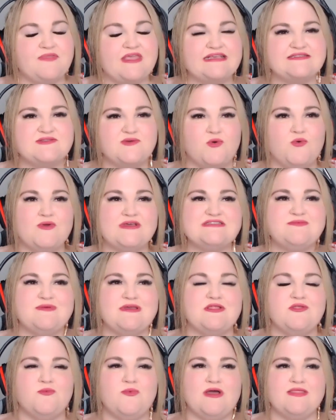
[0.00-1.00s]
He's always
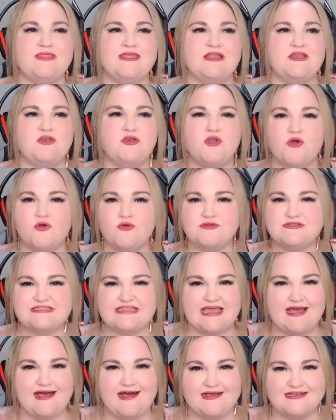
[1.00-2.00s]
been the one that knows
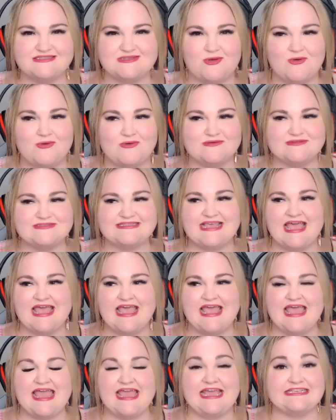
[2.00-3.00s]
their assholes,
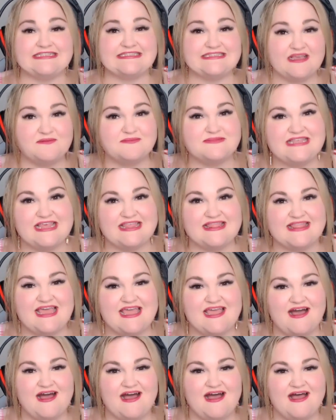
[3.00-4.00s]
accepts that
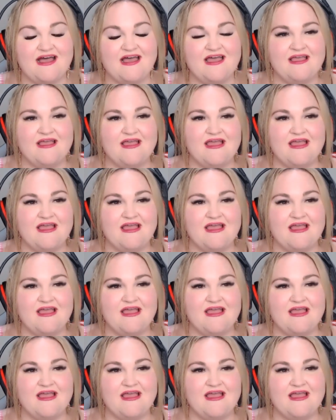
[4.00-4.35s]
they are.